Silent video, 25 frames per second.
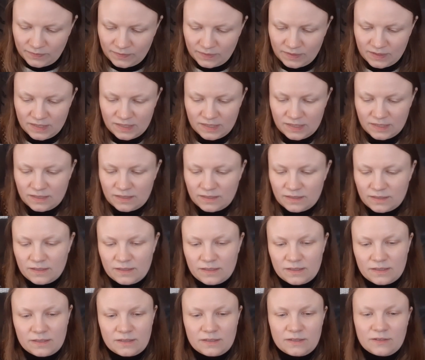This
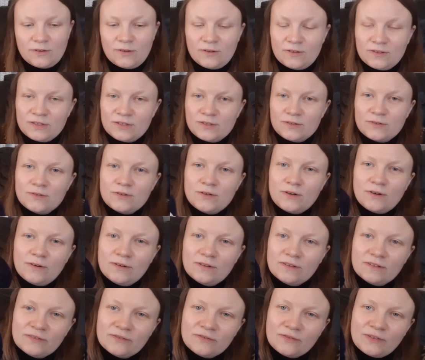is also
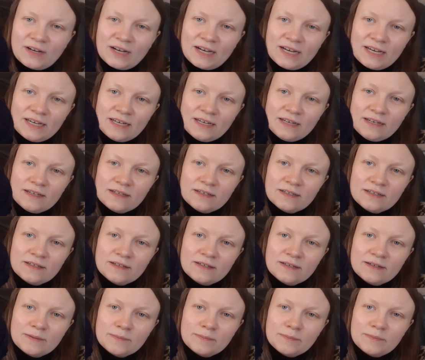called Fire,
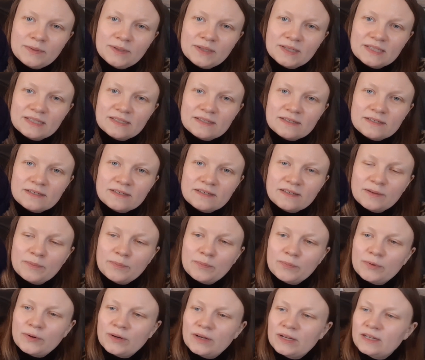but the
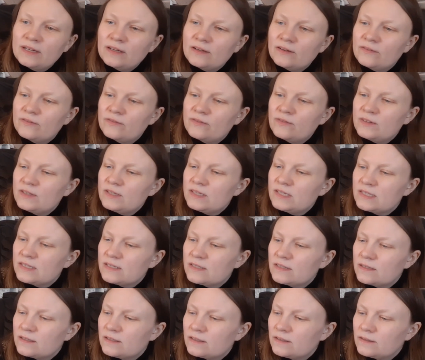brand of
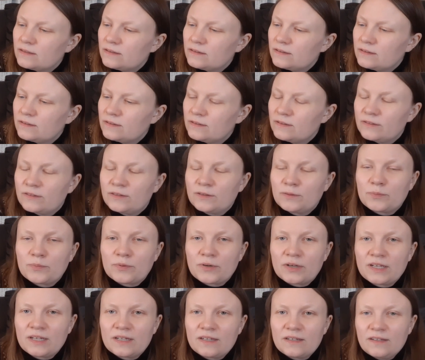this, not the
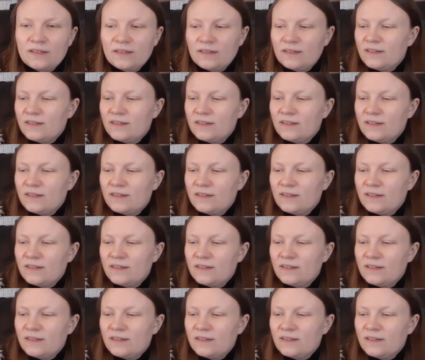brand,